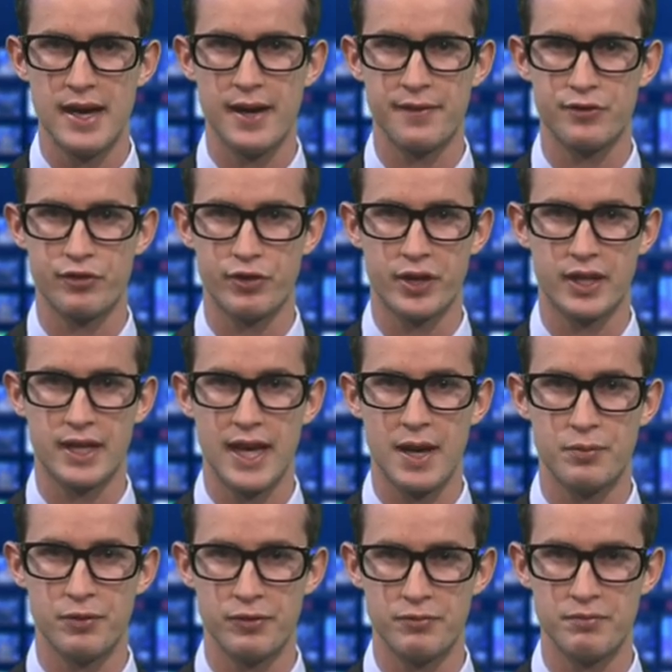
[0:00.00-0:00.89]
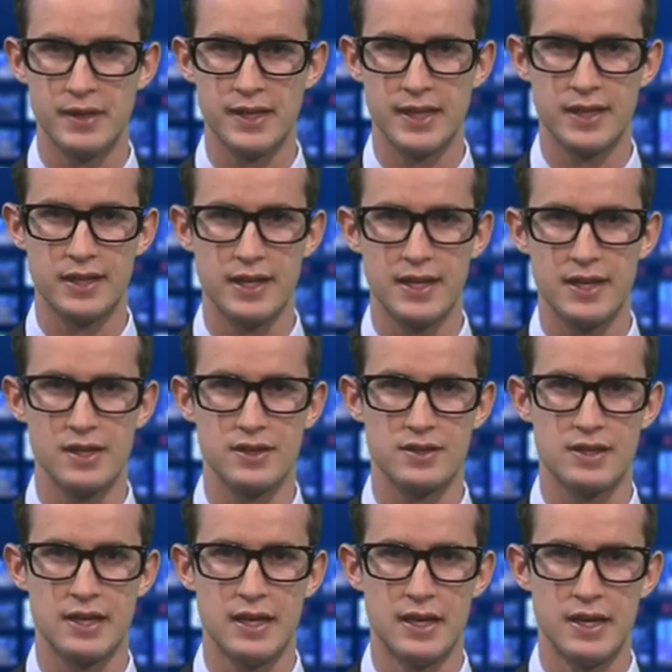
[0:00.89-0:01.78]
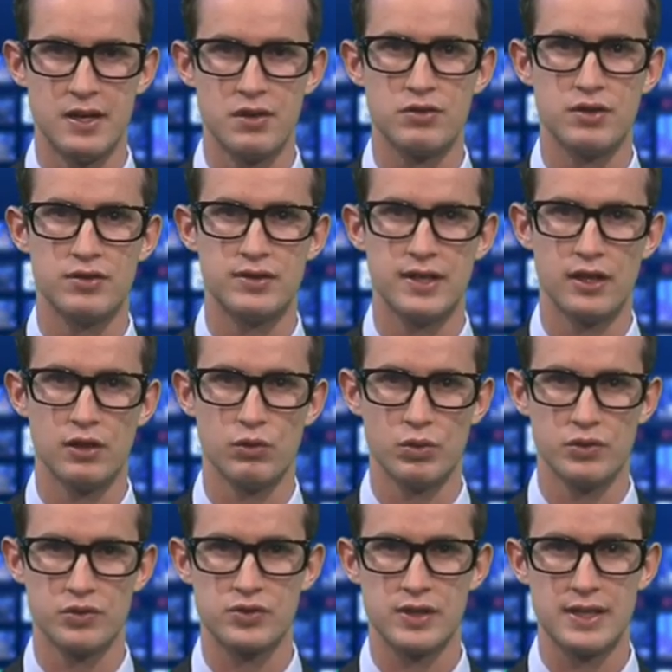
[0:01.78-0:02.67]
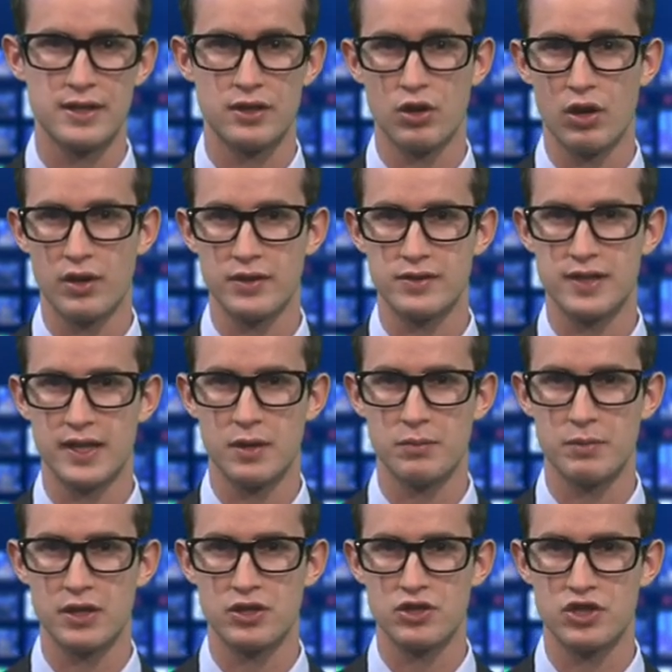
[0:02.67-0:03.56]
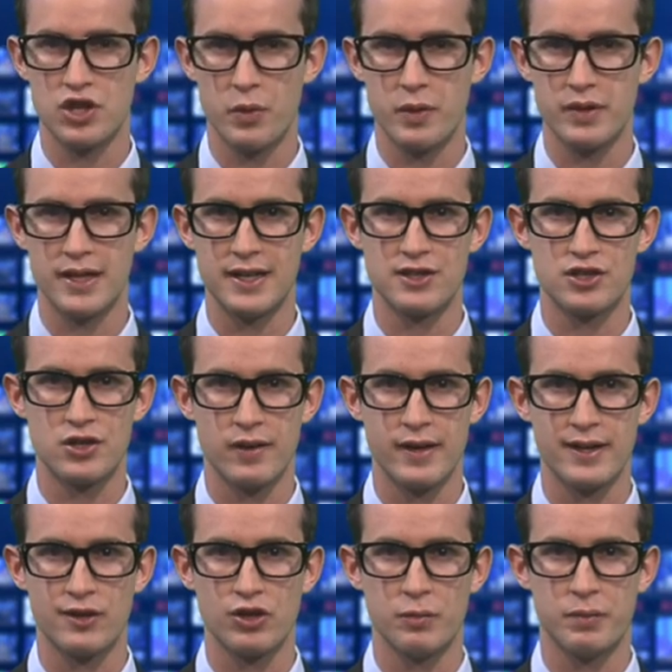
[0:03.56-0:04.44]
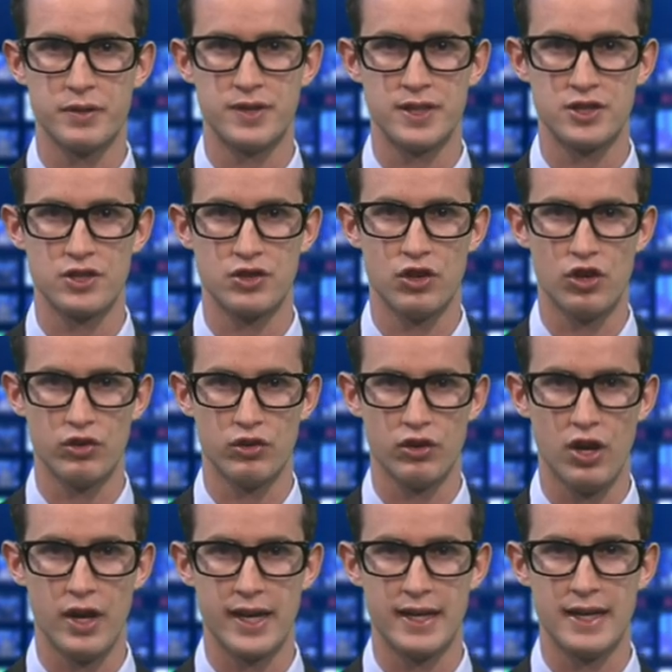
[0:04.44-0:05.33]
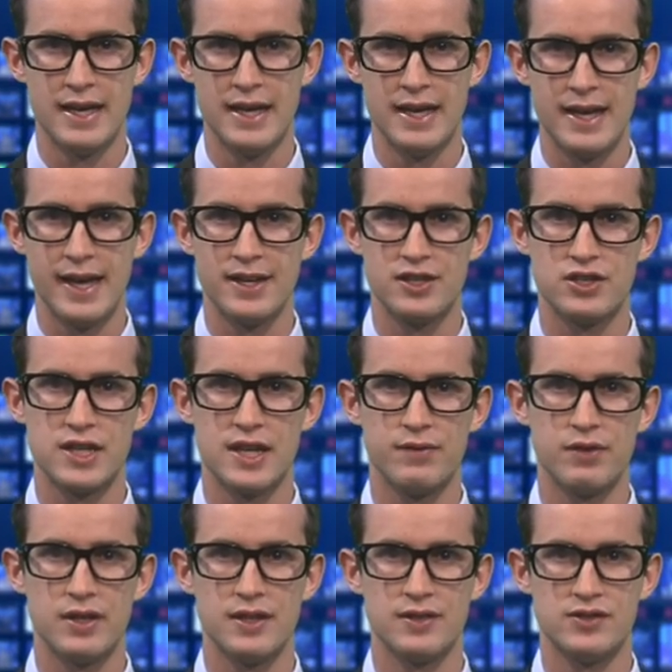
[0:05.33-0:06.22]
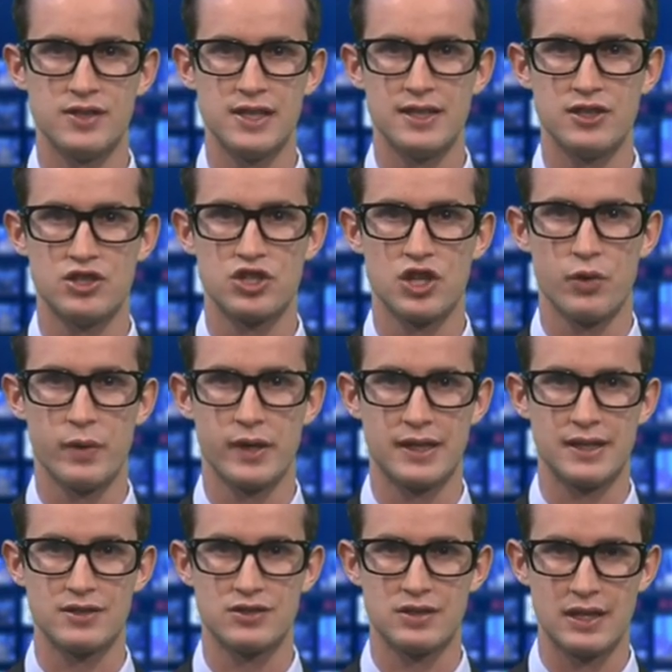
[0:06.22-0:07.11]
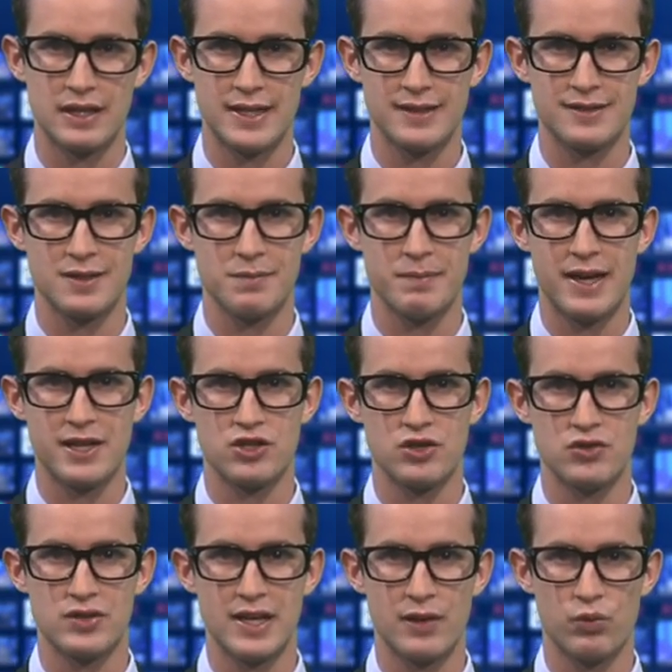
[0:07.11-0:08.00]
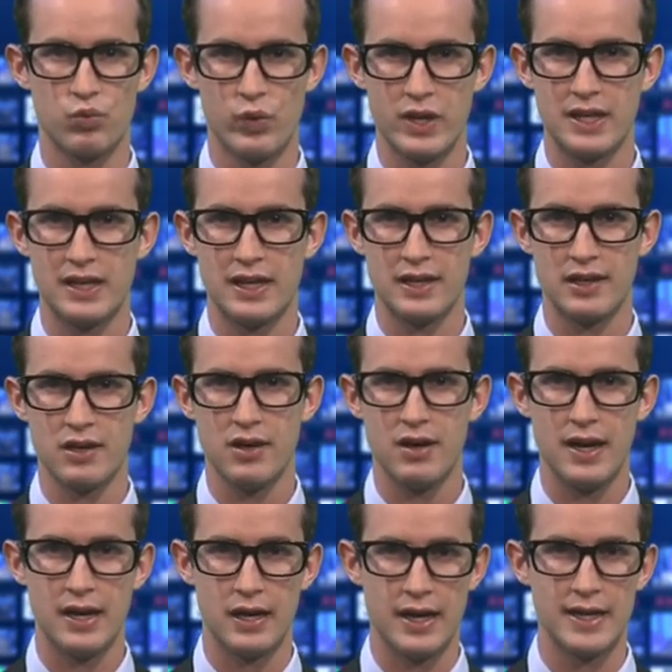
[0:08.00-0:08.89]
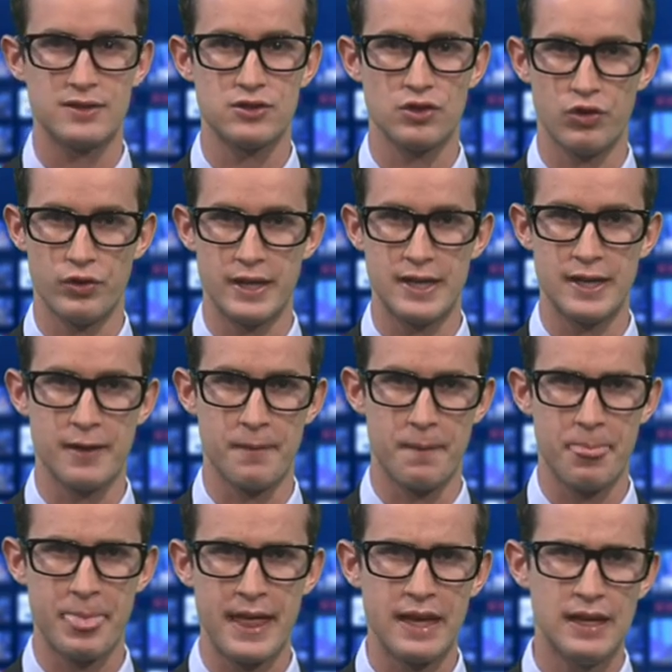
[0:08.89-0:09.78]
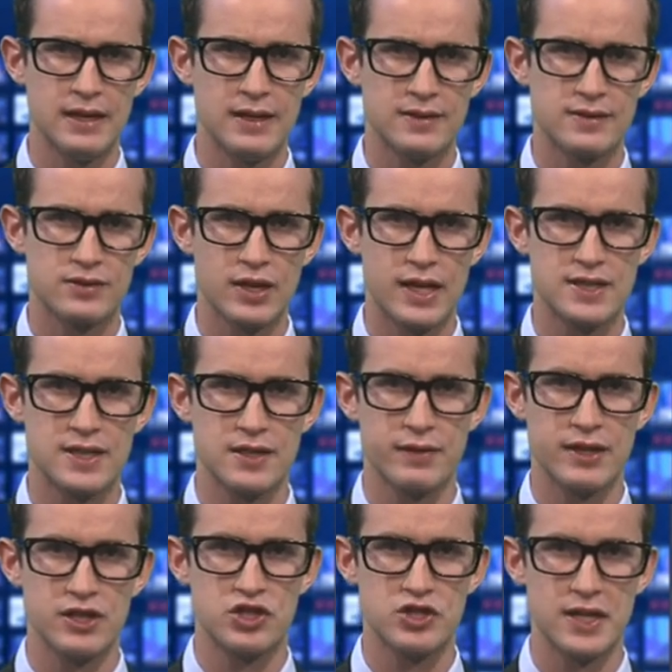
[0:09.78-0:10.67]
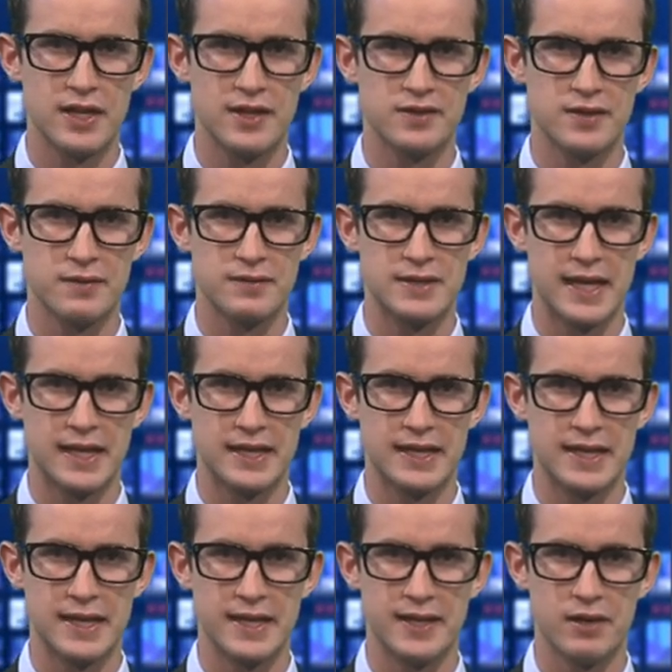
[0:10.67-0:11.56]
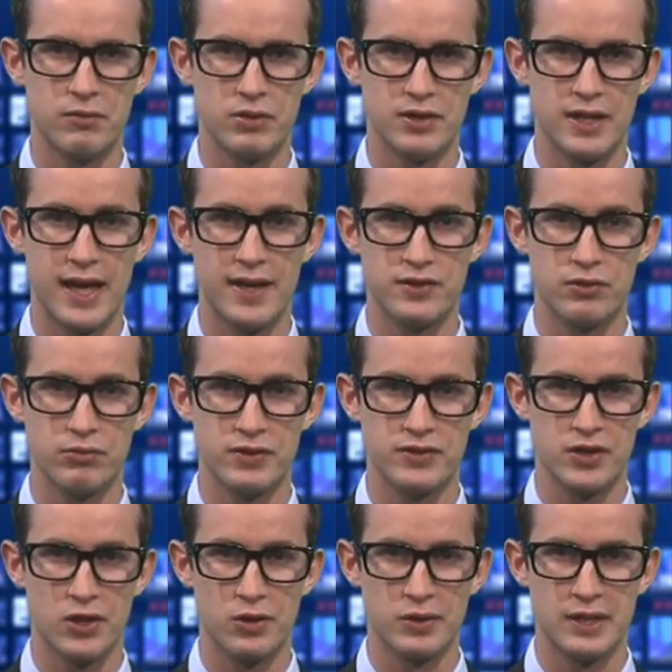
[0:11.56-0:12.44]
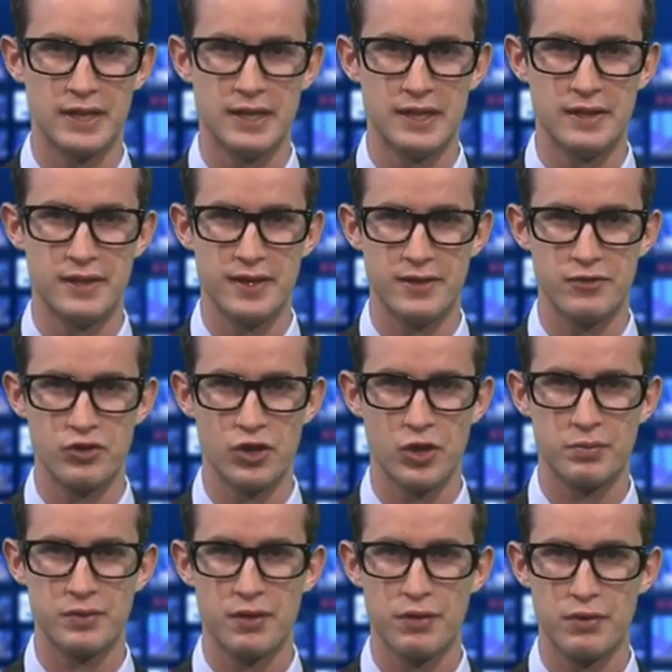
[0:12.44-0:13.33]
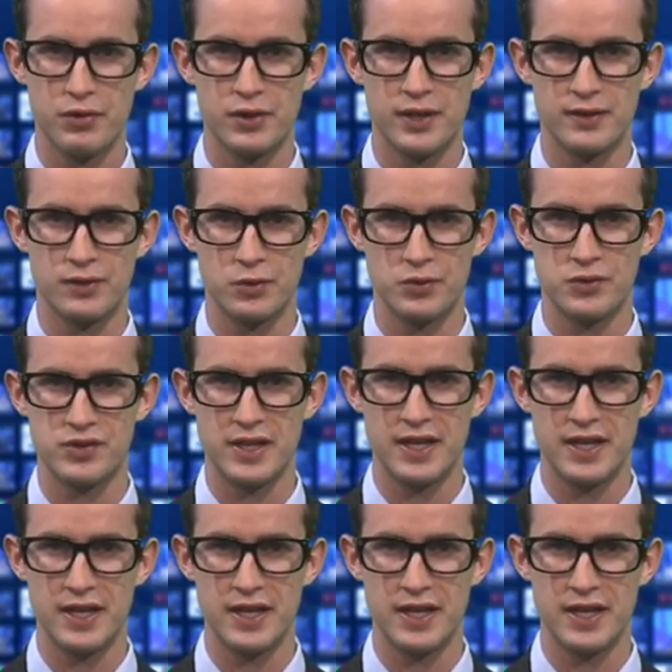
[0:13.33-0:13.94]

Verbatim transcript: after a gap of many years. The deal will see Coliseum showing the entire competition online and T V N Z showing selected matches and weekly highlights on air. Sky T V shares have taken a hit as a result and dropped thirty-two